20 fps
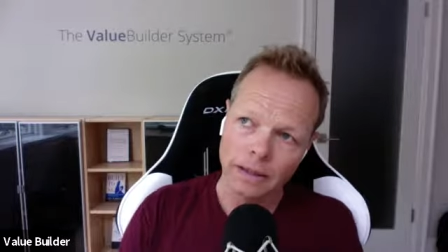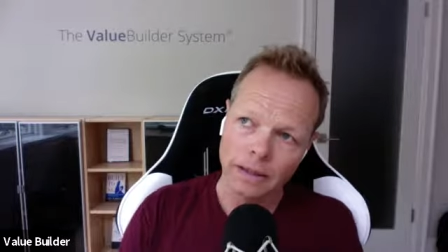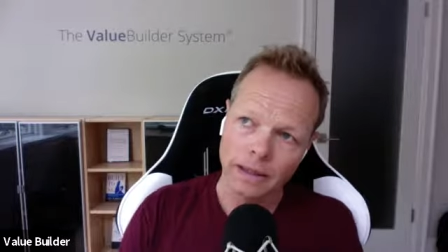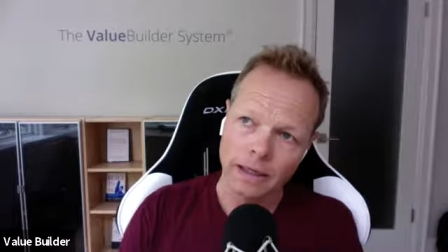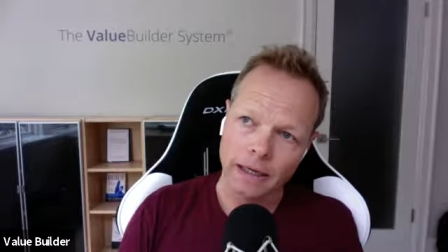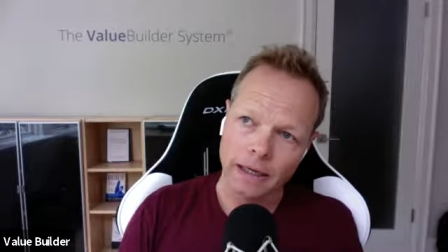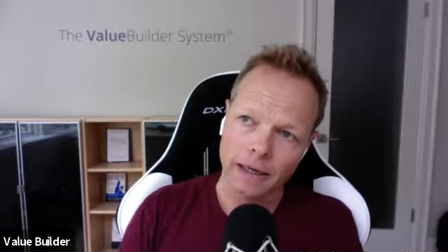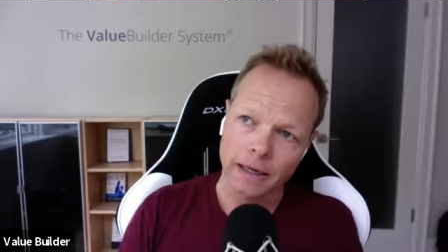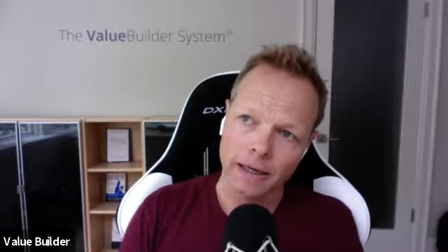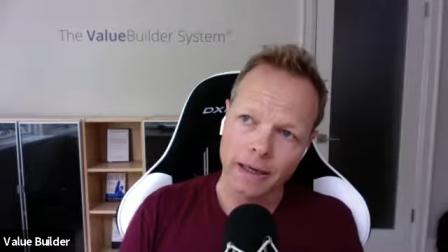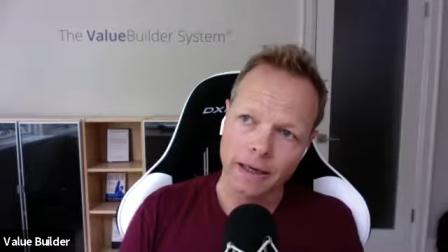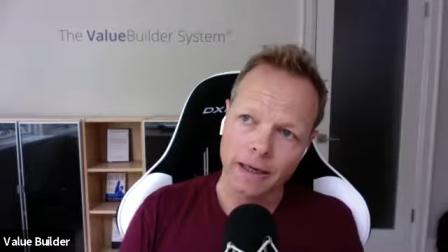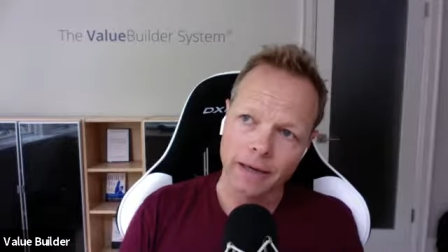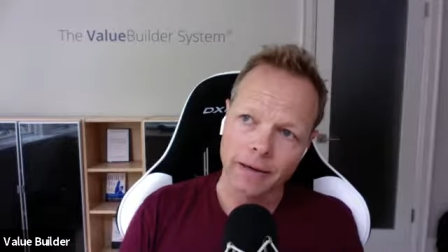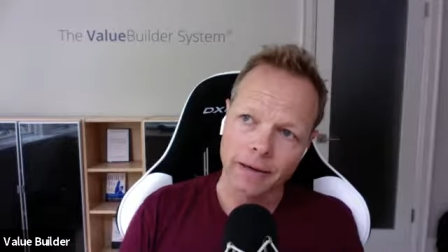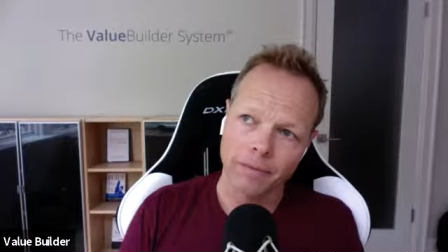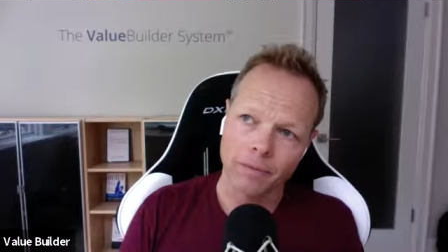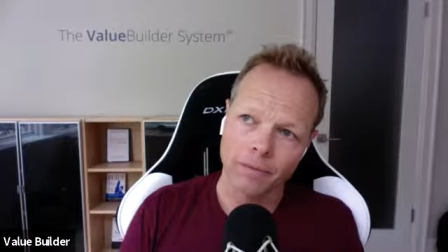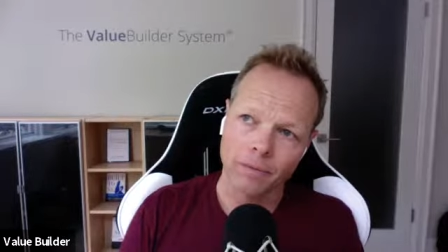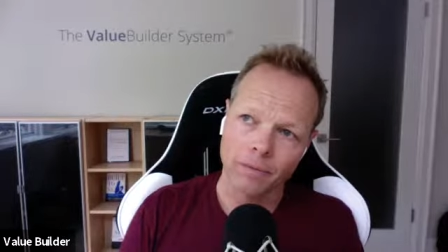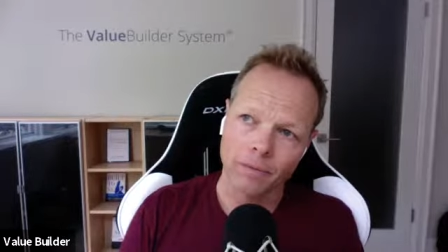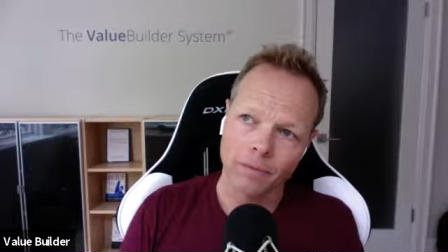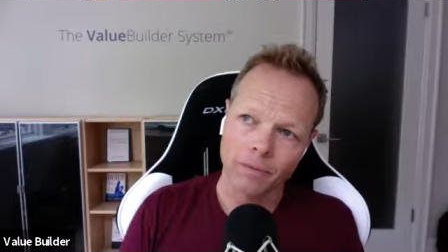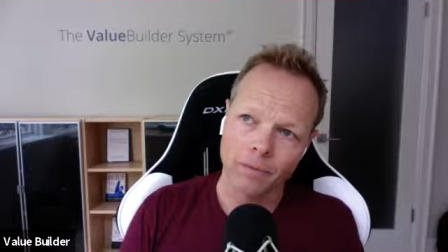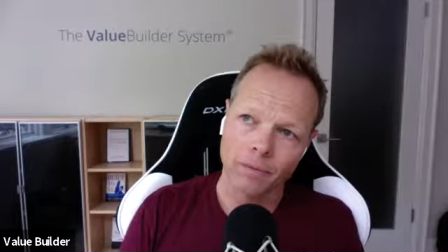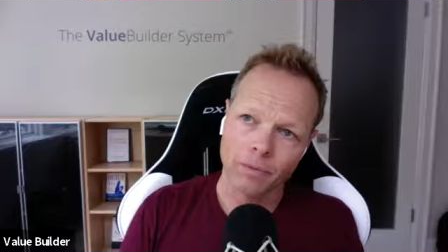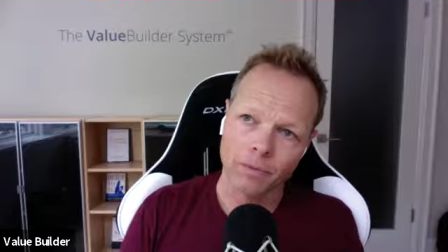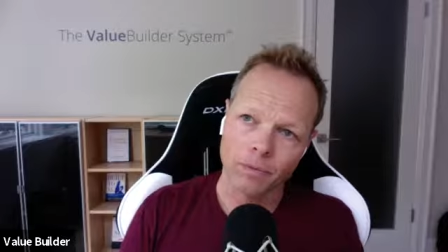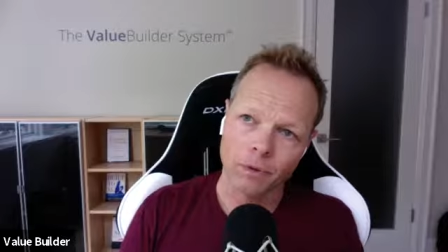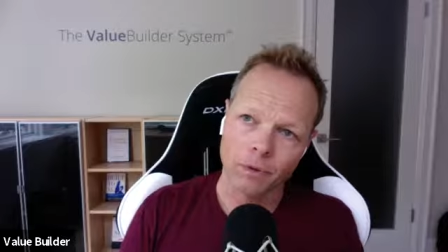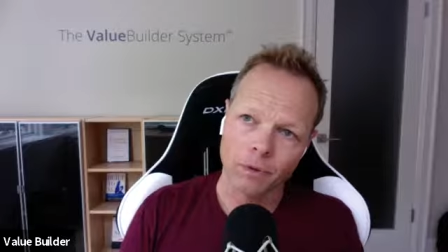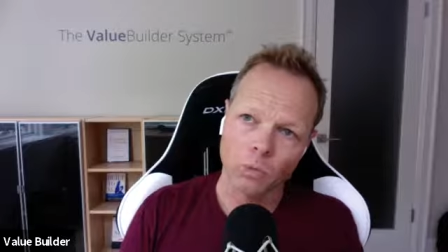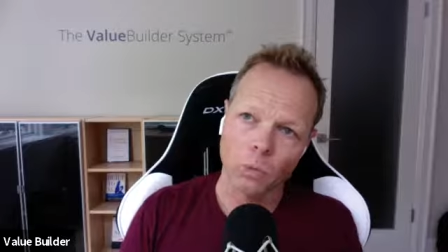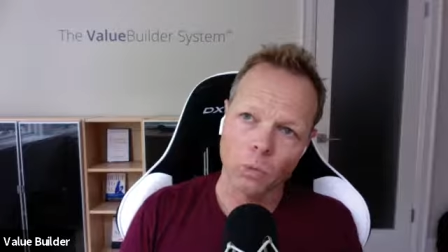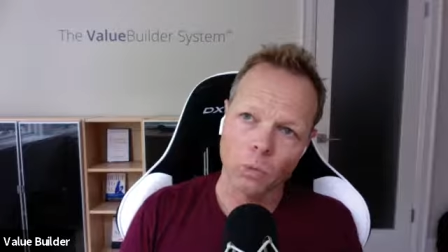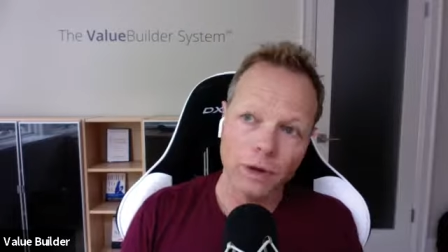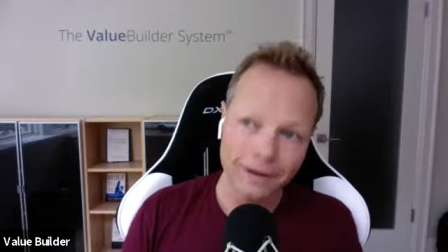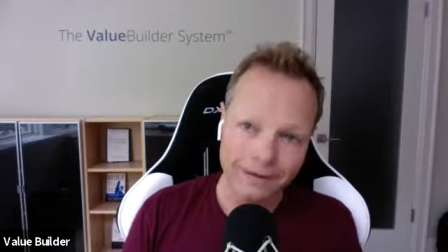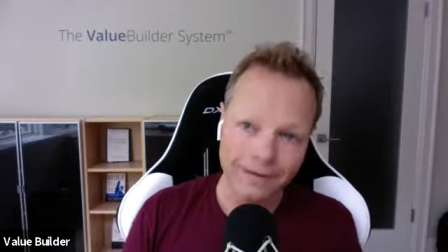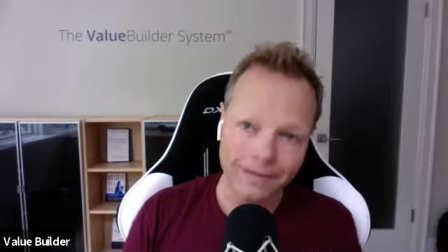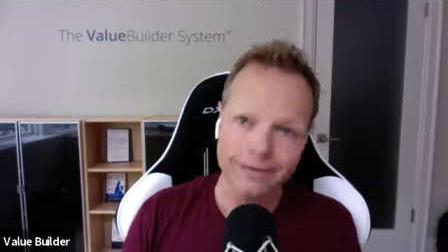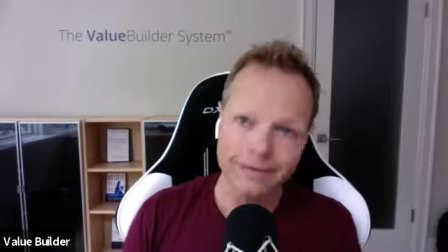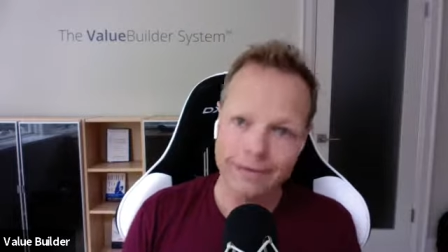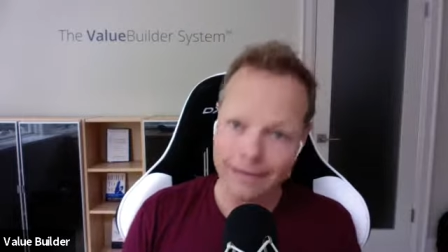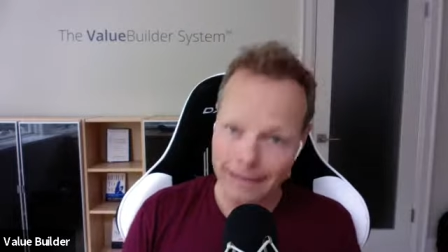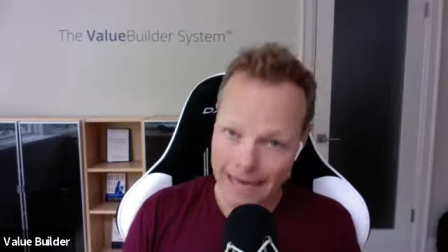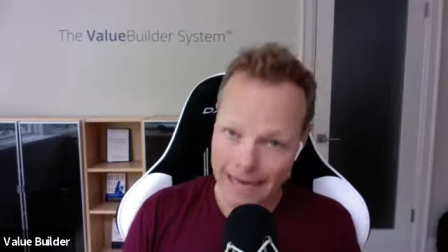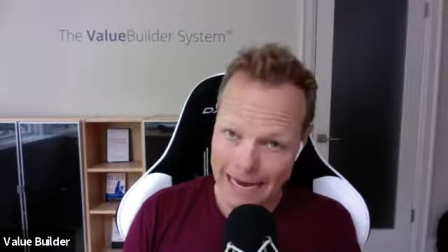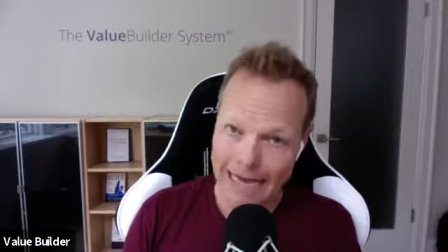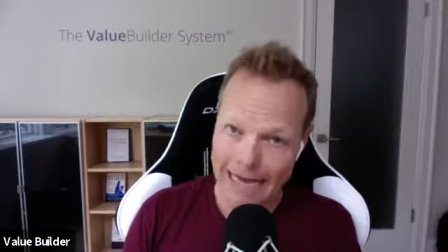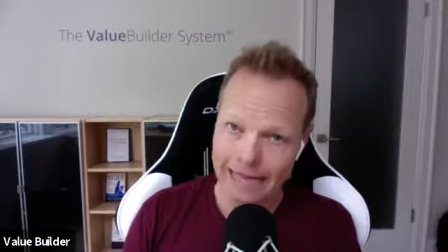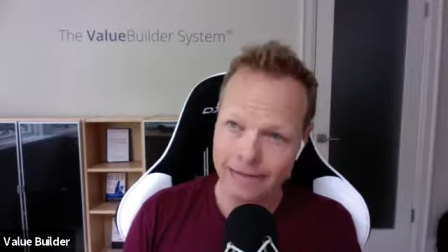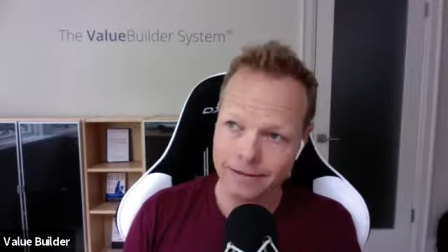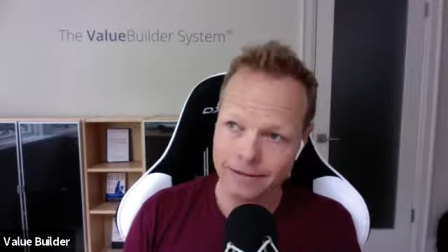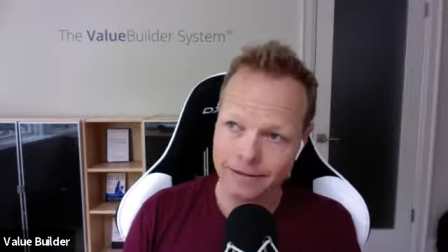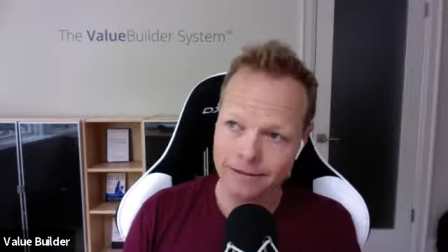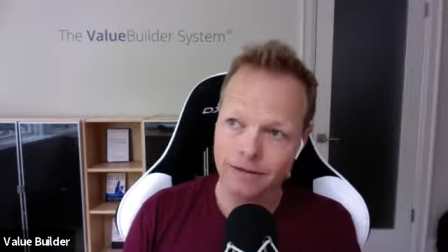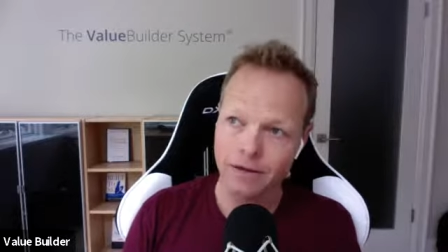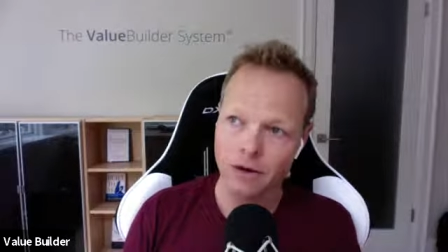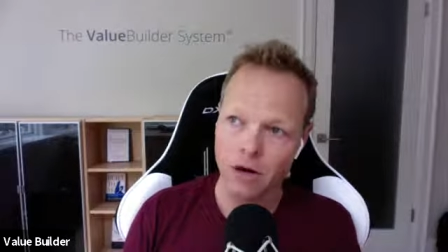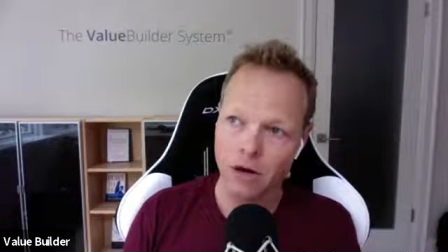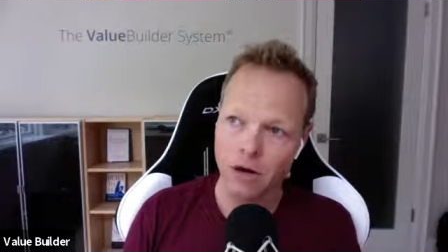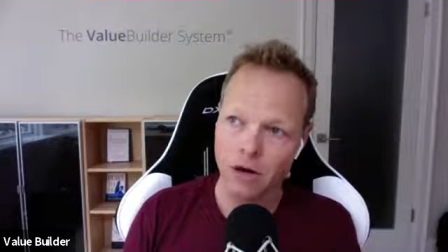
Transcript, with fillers: uh, with that mm-hmm.